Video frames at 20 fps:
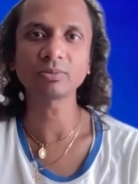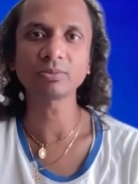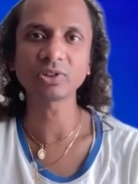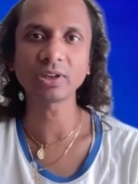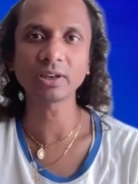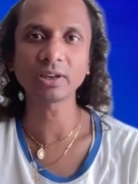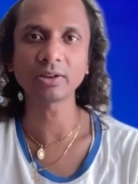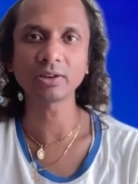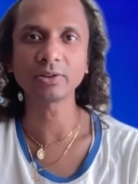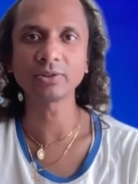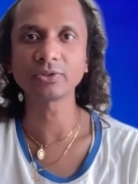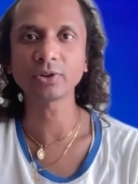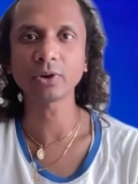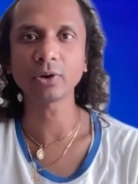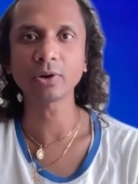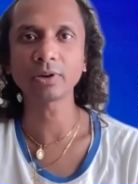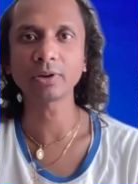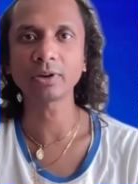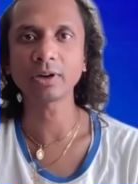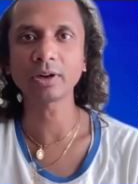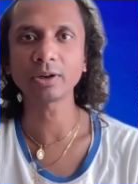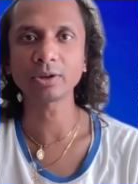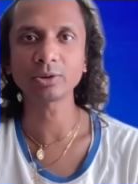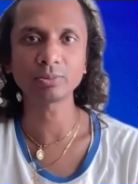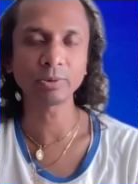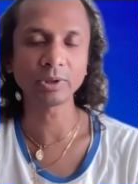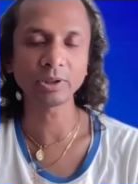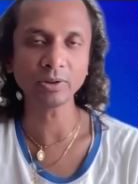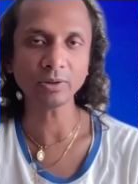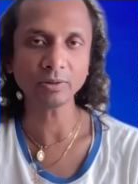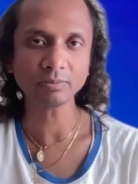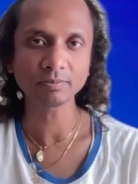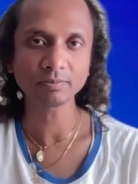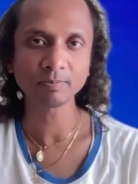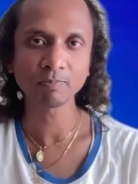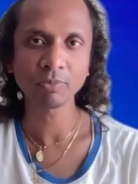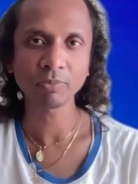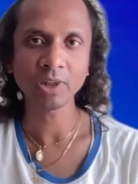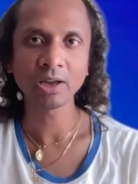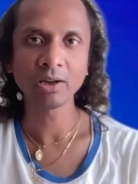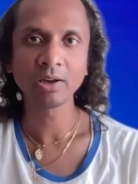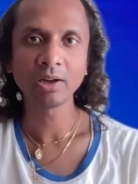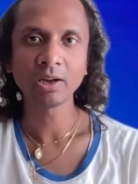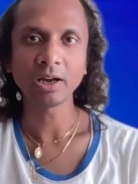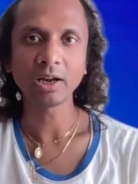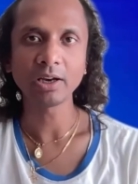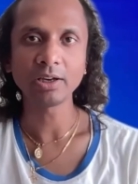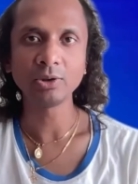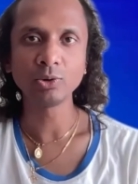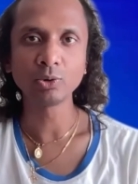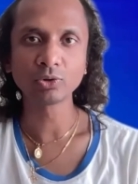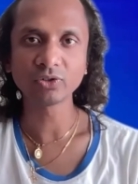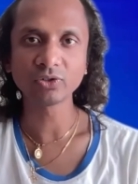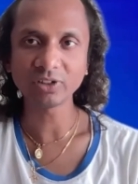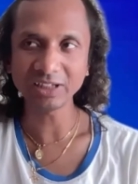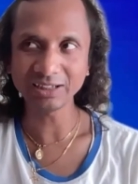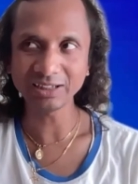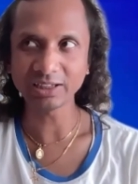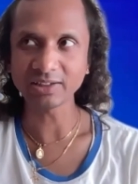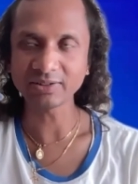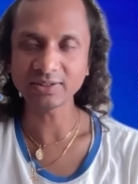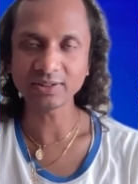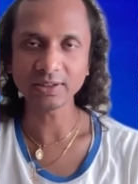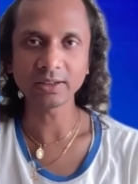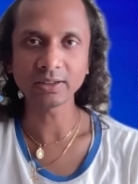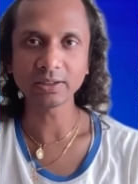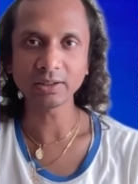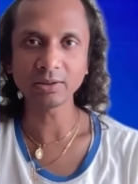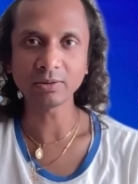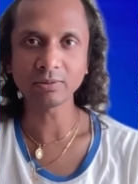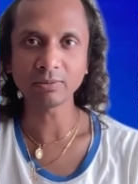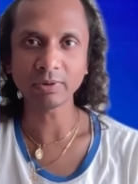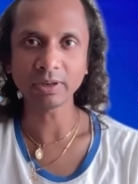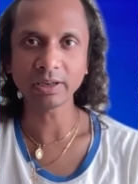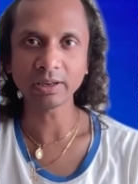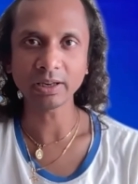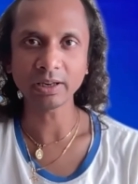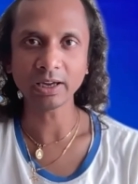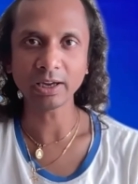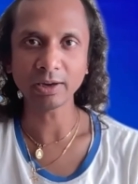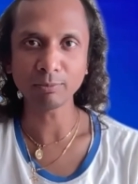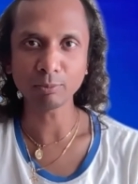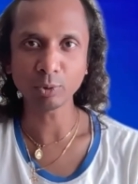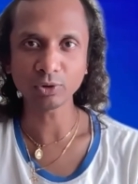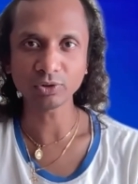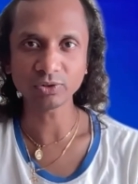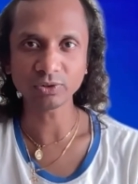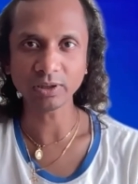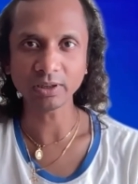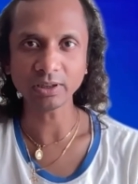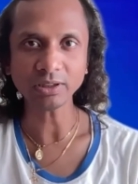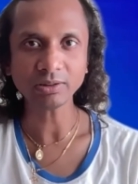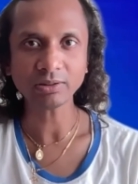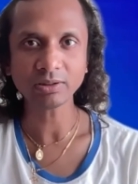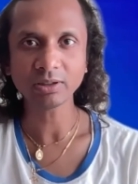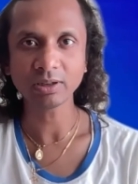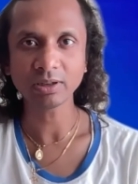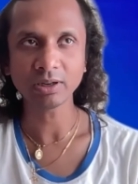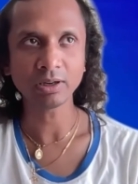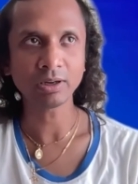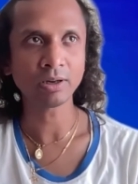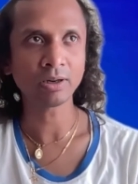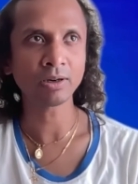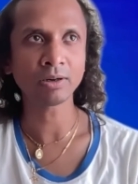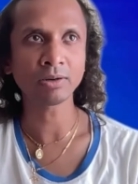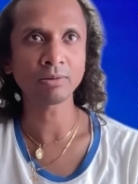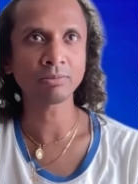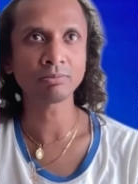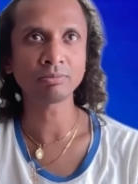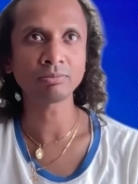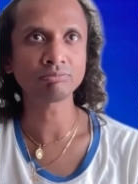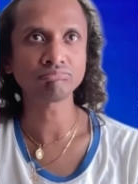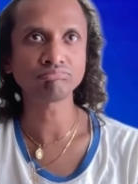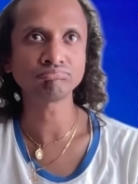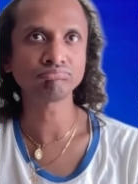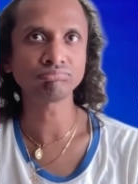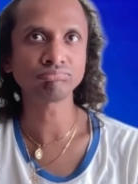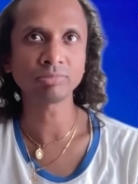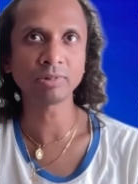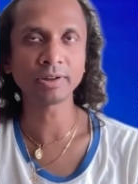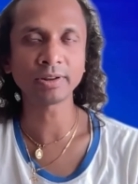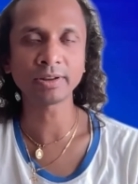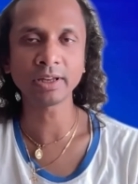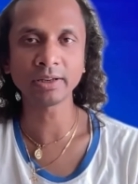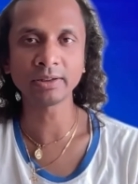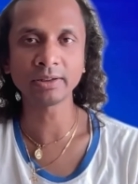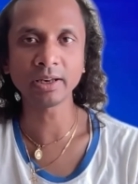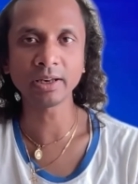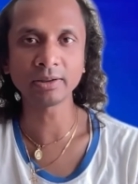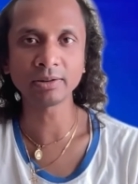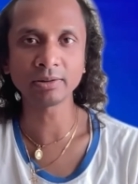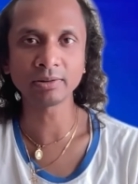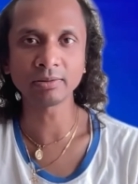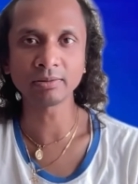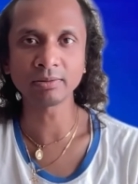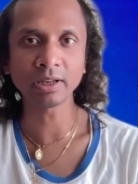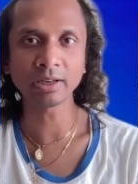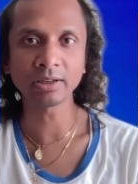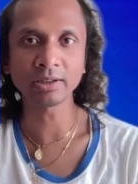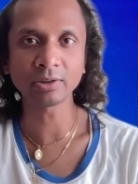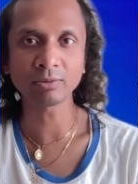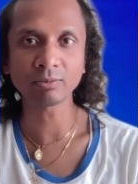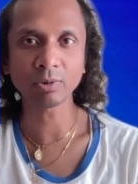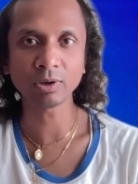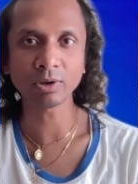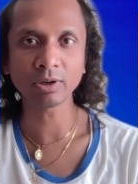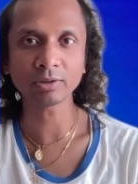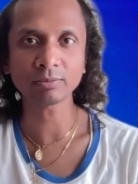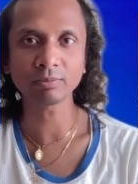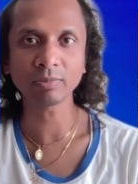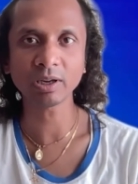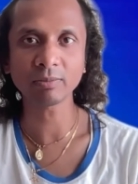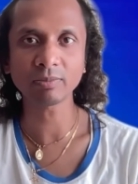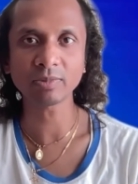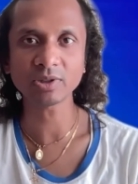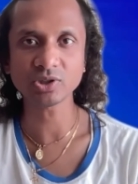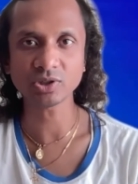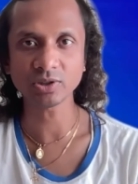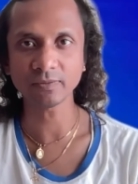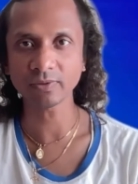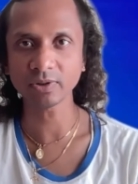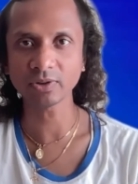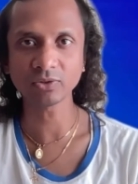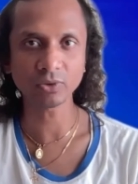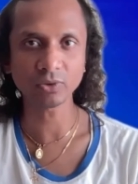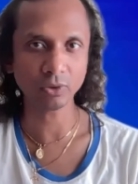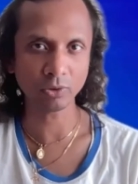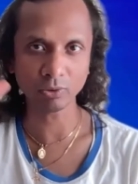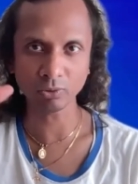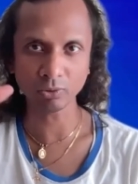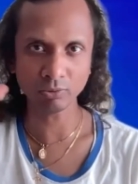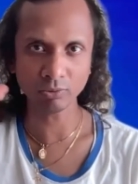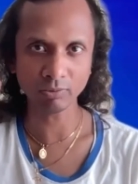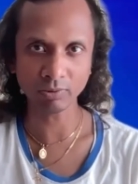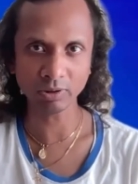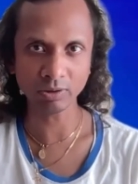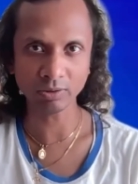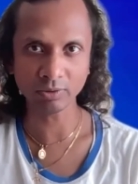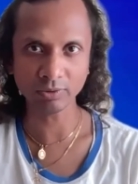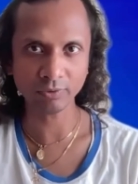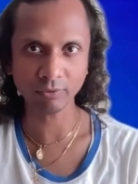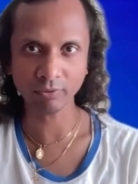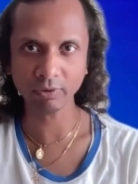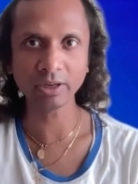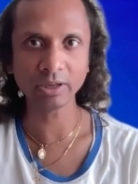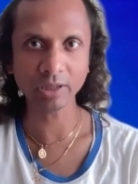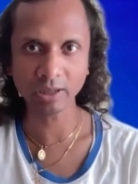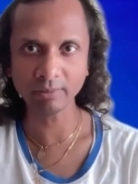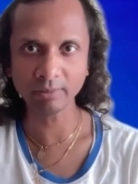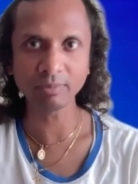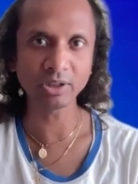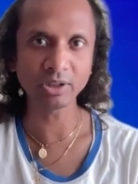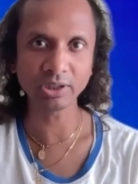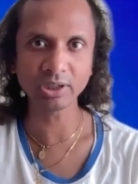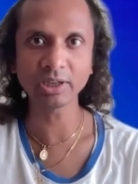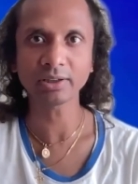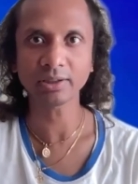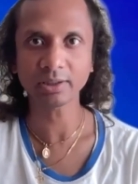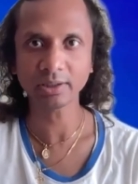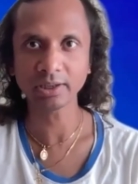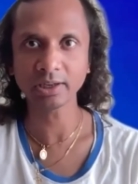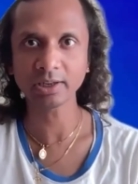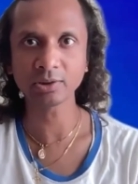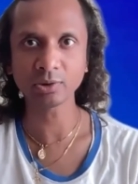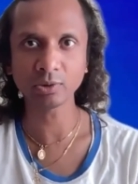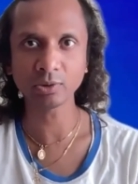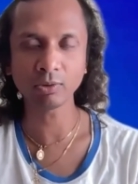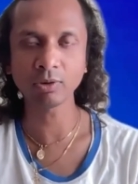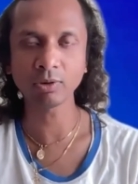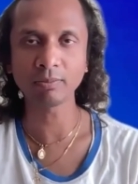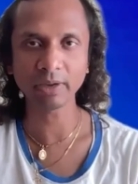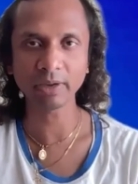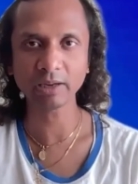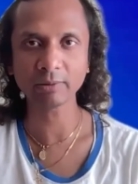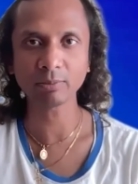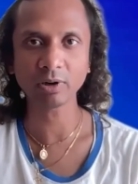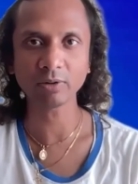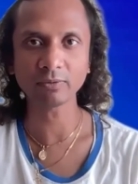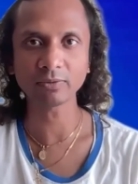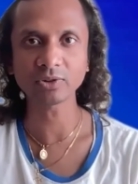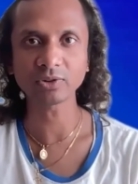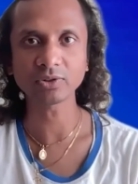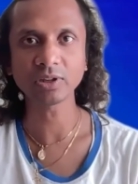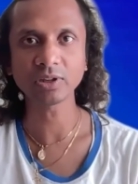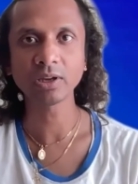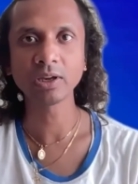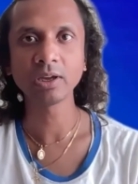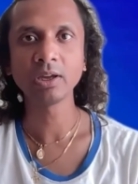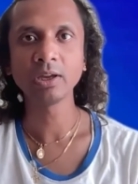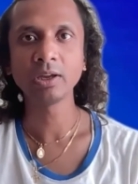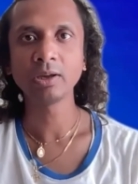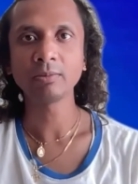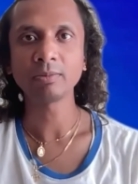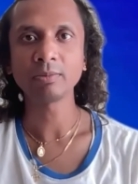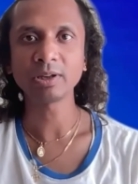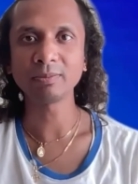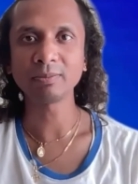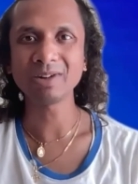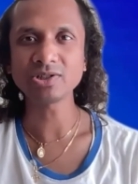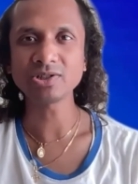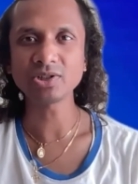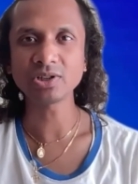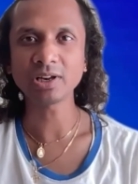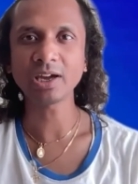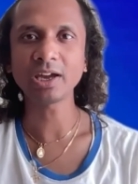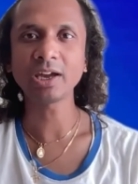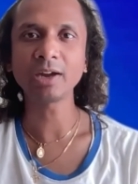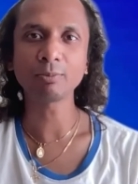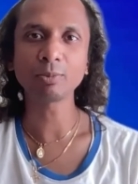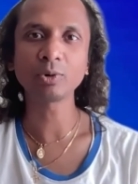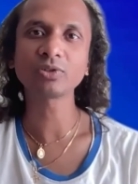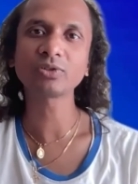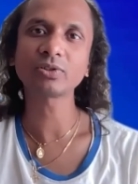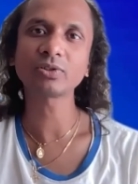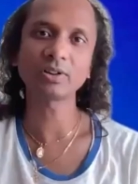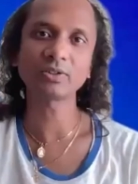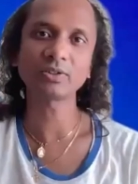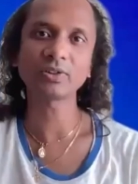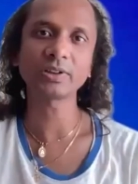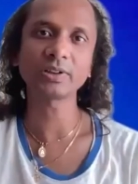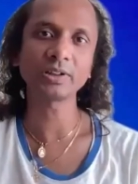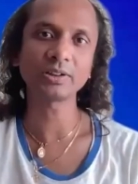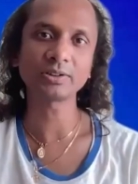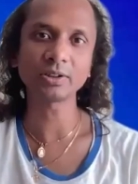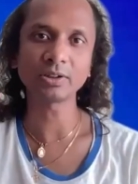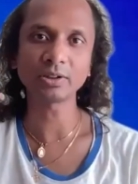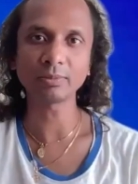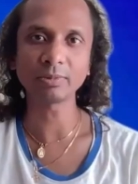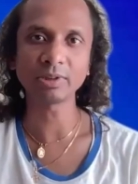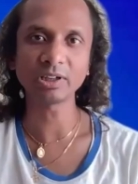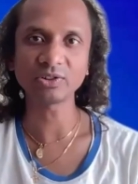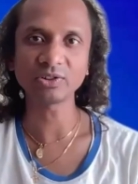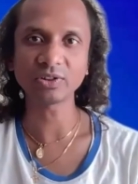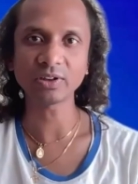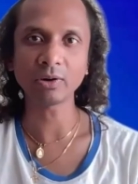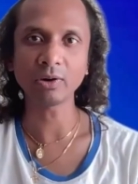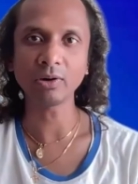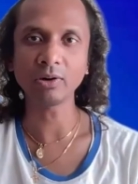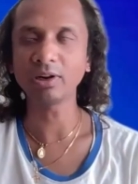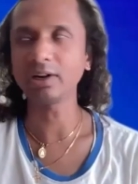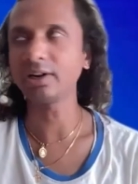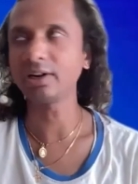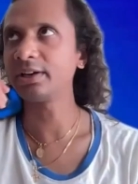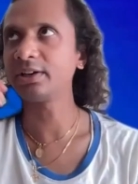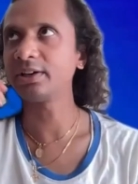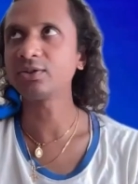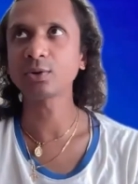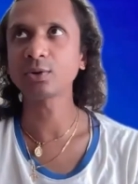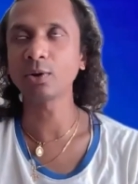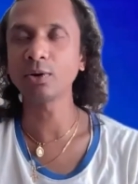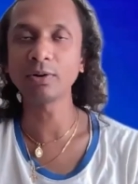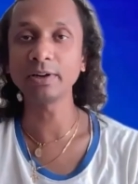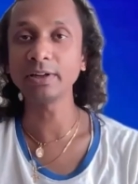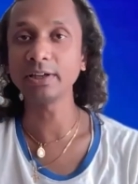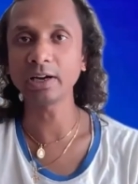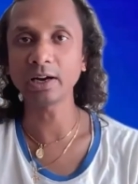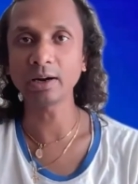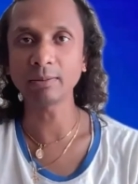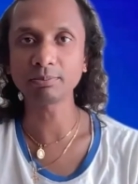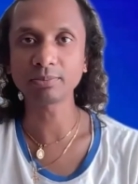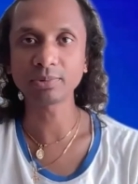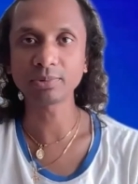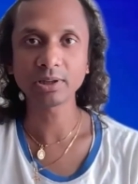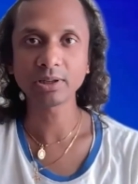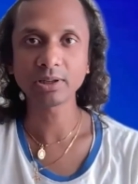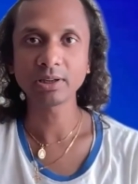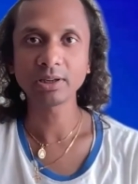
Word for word: some signals on uh, twitter and you see that signal when i have posted it um, then then then it will not make much difference to you you will trade immediately and you will make profits but imagine i have posted a signal 30 minutes ago and it's already up